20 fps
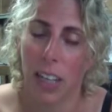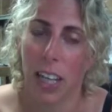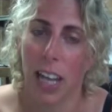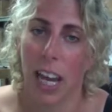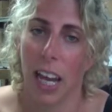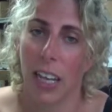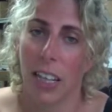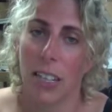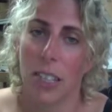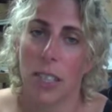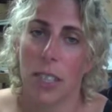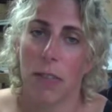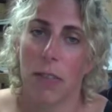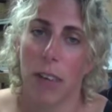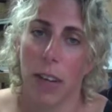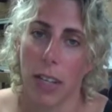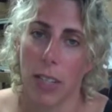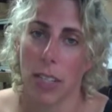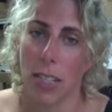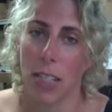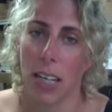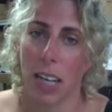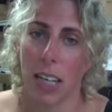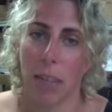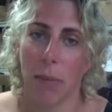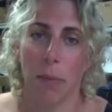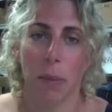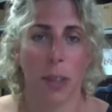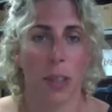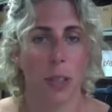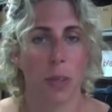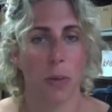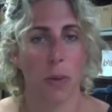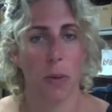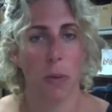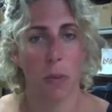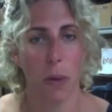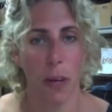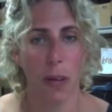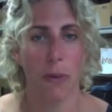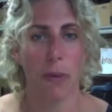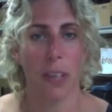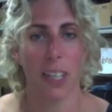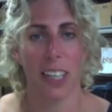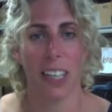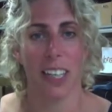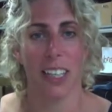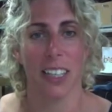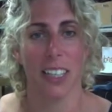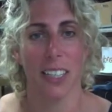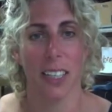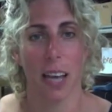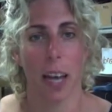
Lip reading: And it's fascinating because when we were kids,